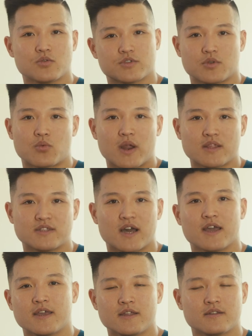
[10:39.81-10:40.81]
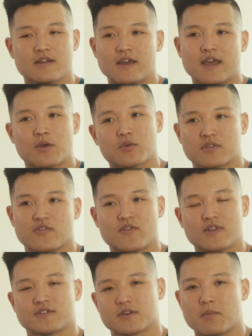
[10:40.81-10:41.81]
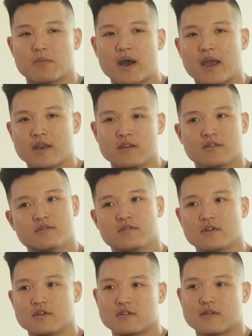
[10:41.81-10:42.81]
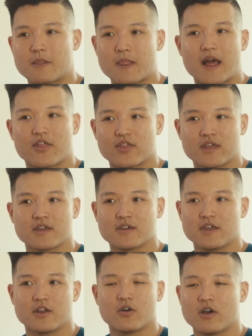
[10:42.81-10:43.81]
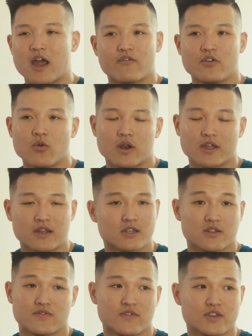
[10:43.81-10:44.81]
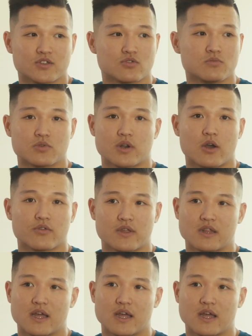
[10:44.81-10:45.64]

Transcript: with the right diet and with the fitness combined, I think, you know, everyone can live a super healthy